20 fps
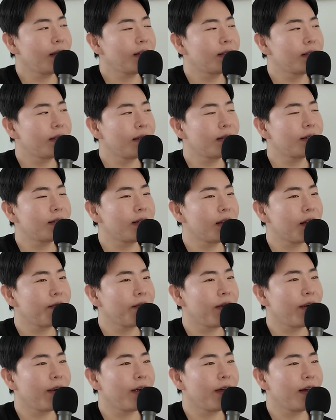it's, it's like a
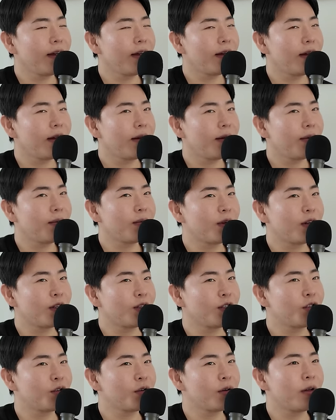very just, um,
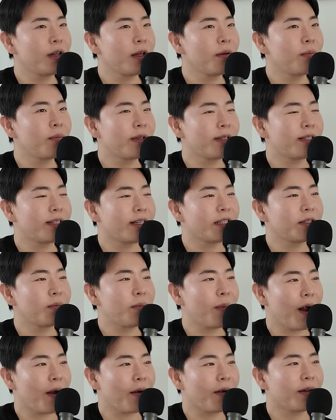controlling possessive
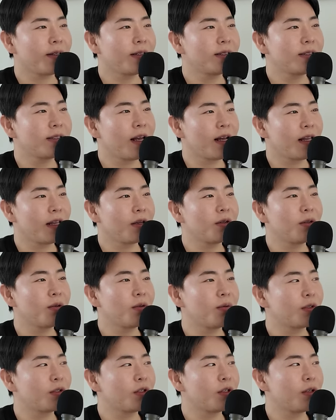parents telling
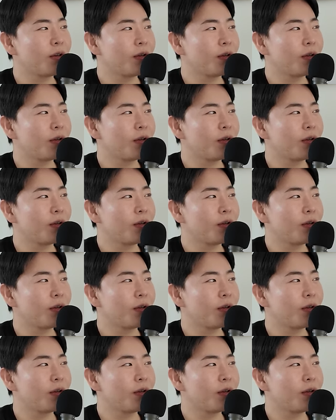you what to